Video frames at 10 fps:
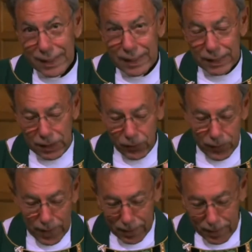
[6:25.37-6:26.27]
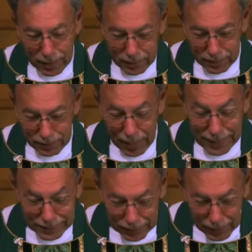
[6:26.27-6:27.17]
alleviate that
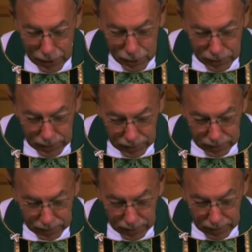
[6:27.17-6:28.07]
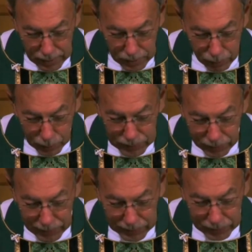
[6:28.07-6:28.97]
isolation that most of
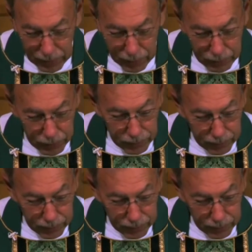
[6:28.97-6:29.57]
us had gone through.